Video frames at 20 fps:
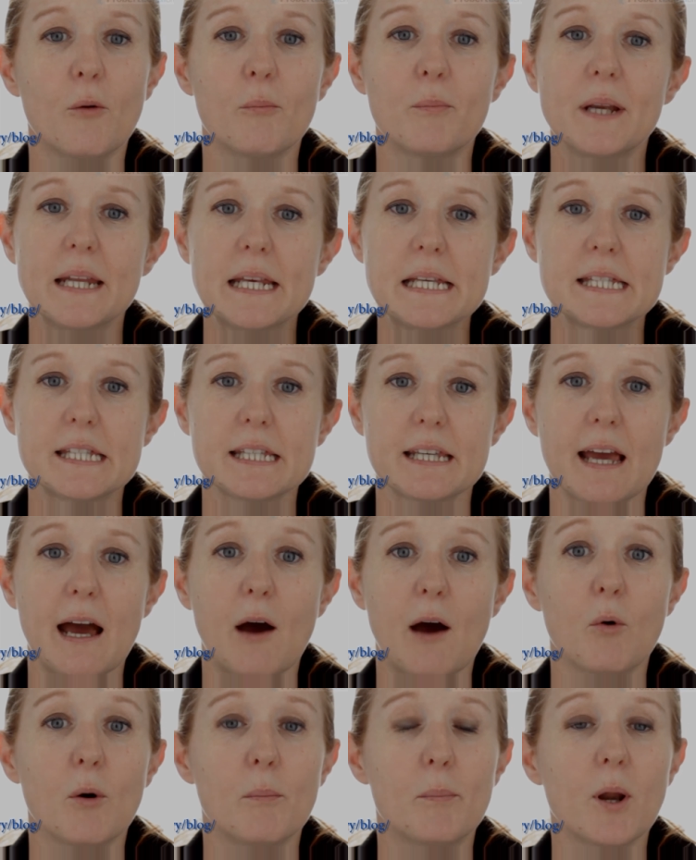please see
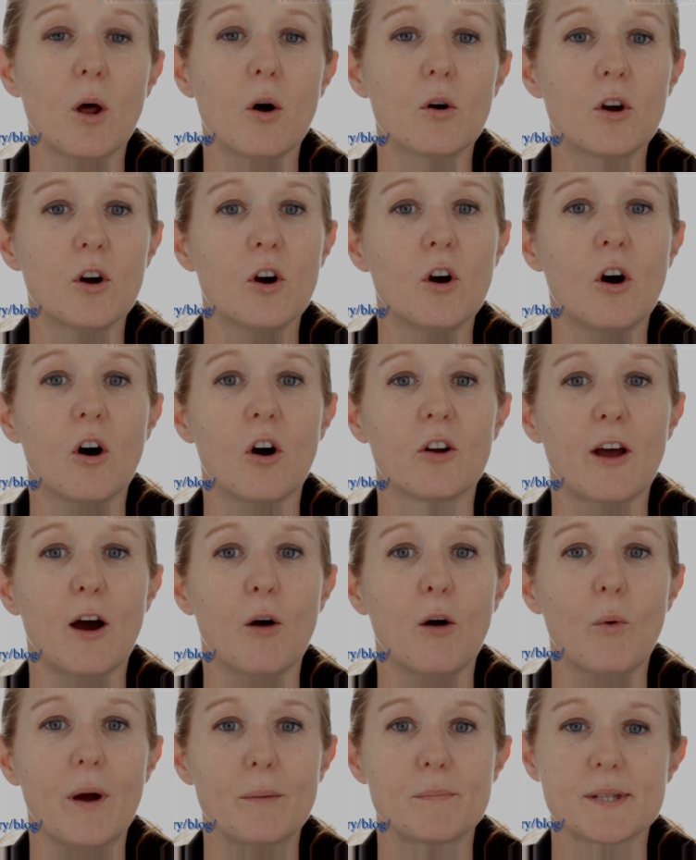our blog on our
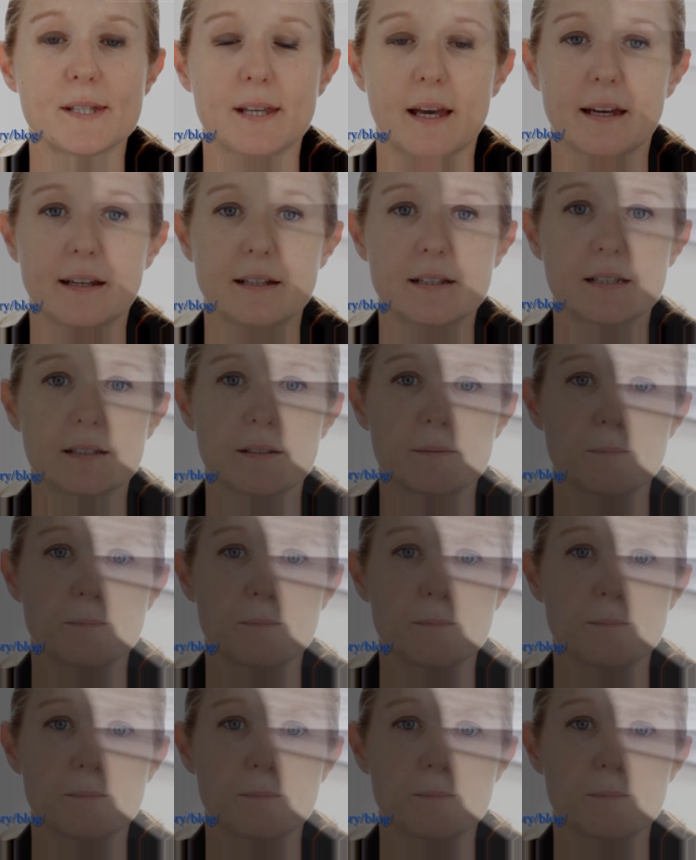website.